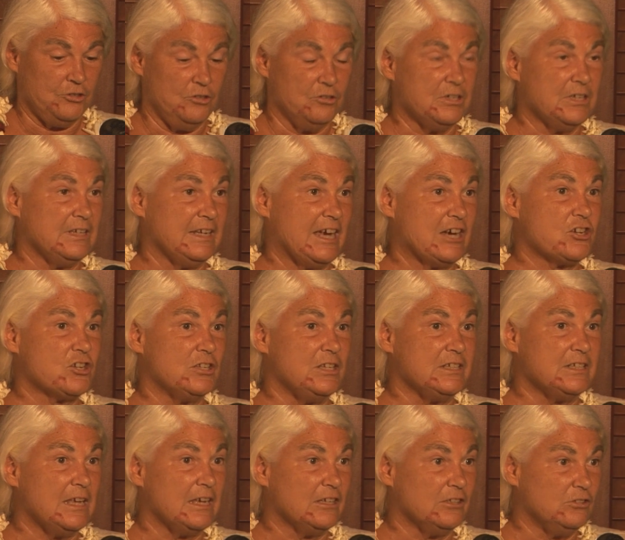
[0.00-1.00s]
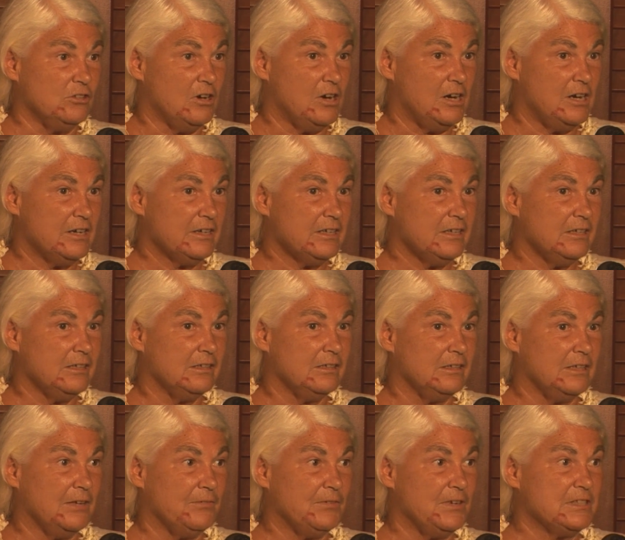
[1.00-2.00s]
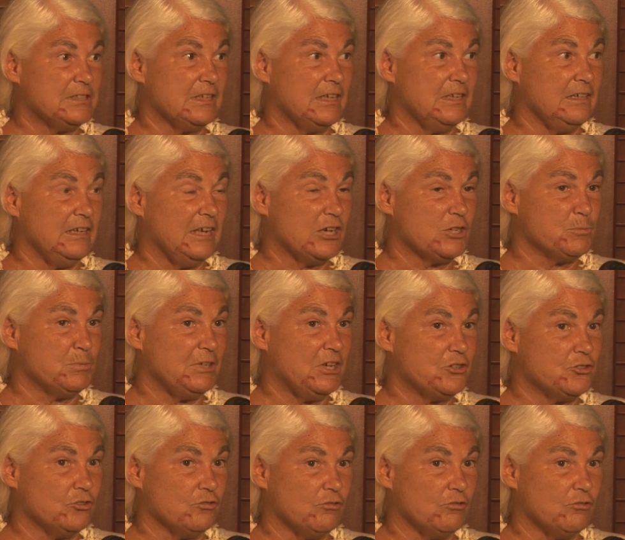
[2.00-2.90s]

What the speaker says: You can actually take a log. If it's an exponential